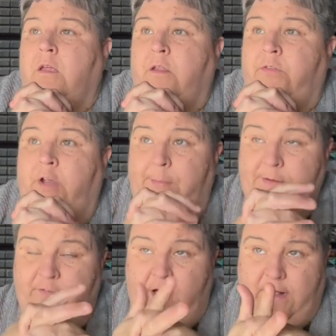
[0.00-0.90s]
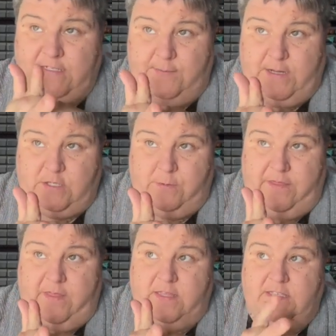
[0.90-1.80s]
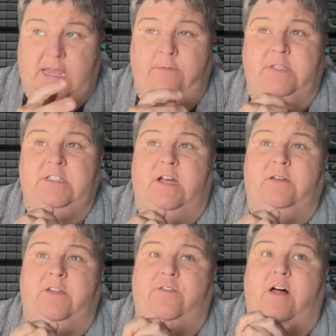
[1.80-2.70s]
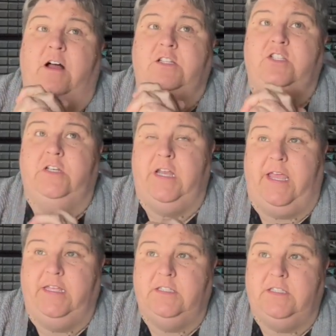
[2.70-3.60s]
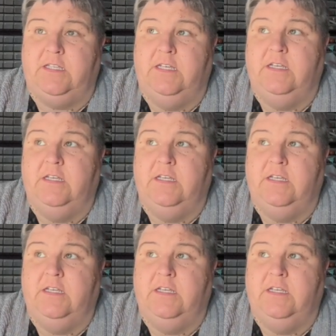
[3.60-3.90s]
there'll be vlogs in between this. I will start the vlog tonight.